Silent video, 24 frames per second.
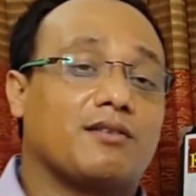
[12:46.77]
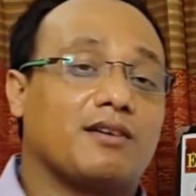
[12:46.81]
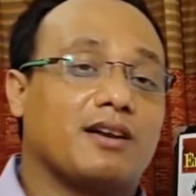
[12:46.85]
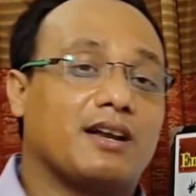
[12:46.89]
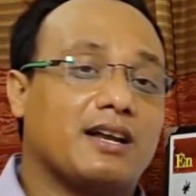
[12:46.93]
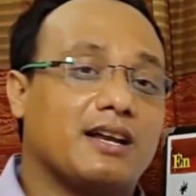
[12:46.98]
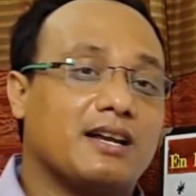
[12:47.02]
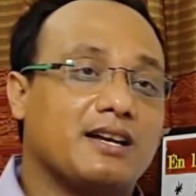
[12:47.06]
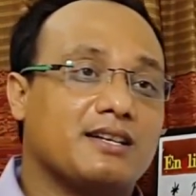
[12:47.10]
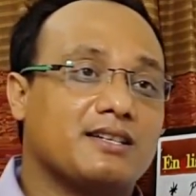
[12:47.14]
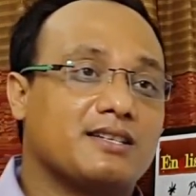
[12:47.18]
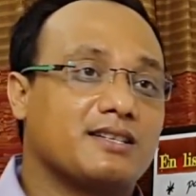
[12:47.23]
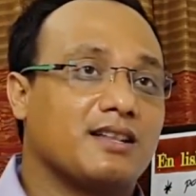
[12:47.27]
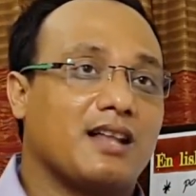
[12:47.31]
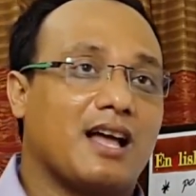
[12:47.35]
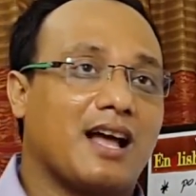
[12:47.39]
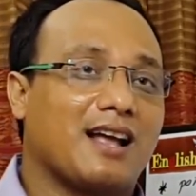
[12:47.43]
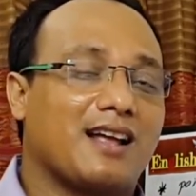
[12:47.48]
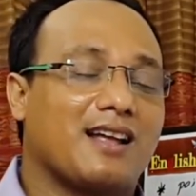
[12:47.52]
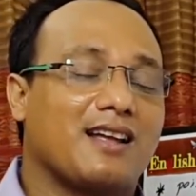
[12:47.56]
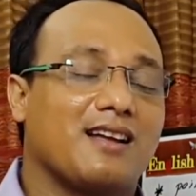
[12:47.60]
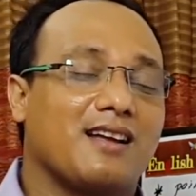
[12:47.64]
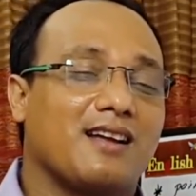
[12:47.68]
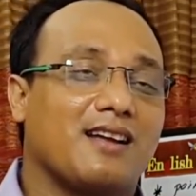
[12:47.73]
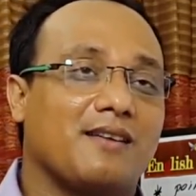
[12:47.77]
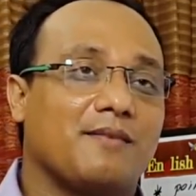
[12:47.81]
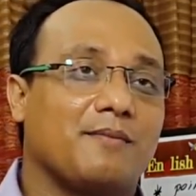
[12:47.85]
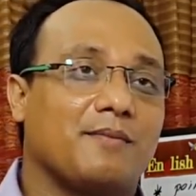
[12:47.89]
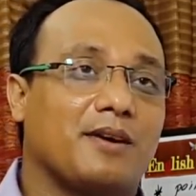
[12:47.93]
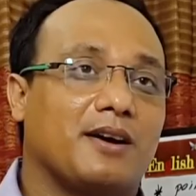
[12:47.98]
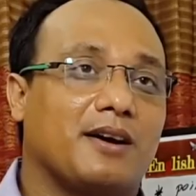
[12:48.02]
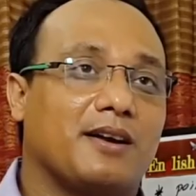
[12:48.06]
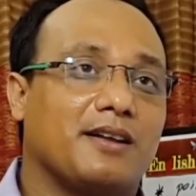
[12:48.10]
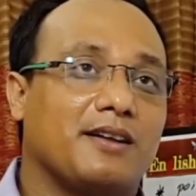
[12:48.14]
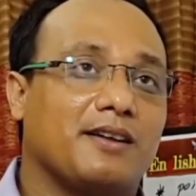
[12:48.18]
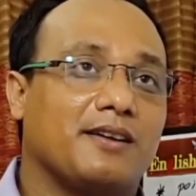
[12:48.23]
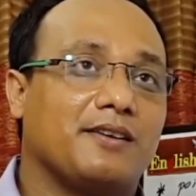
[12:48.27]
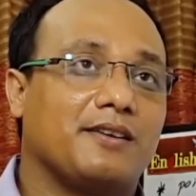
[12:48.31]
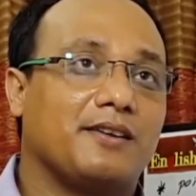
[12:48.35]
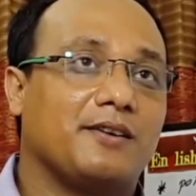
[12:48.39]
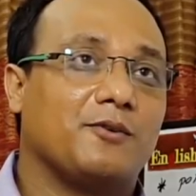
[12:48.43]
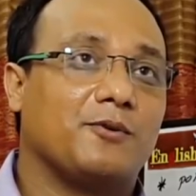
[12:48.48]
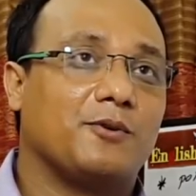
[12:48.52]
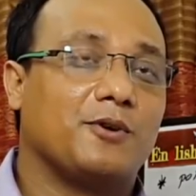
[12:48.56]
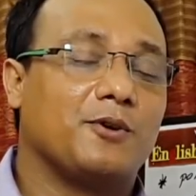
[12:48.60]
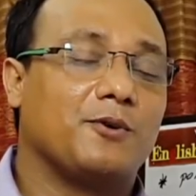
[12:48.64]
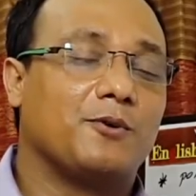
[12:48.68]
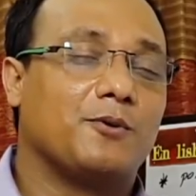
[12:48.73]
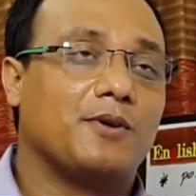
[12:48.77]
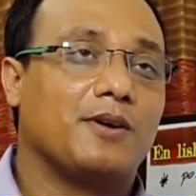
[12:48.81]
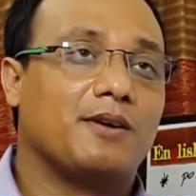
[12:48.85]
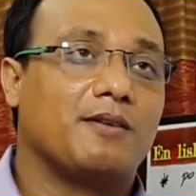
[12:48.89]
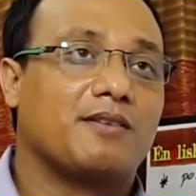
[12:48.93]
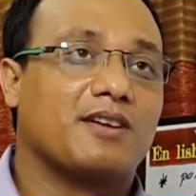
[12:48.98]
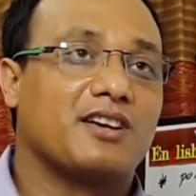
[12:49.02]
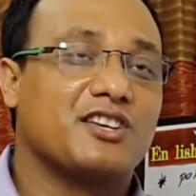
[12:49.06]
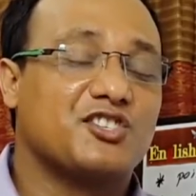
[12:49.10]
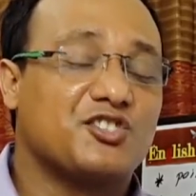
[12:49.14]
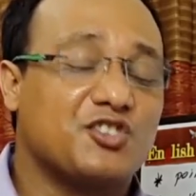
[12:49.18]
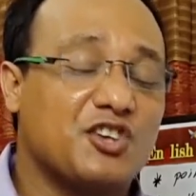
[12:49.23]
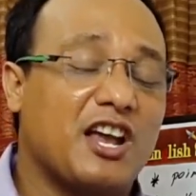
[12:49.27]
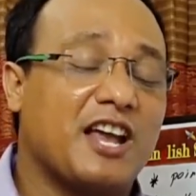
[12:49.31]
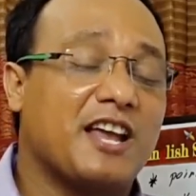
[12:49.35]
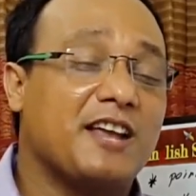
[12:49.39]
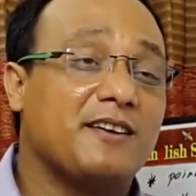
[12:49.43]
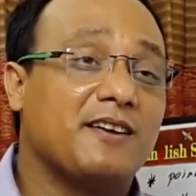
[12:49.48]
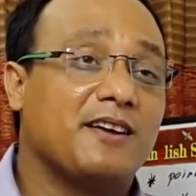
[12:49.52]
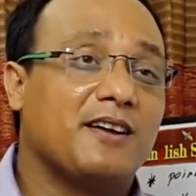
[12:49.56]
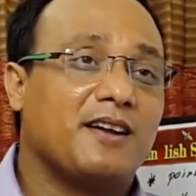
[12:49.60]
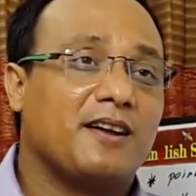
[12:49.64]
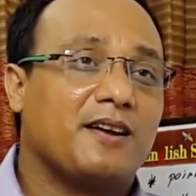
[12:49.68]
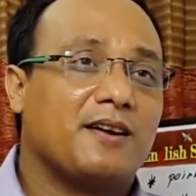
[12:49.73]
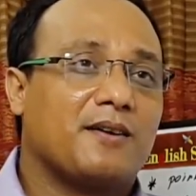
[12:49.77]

hints, like you can say,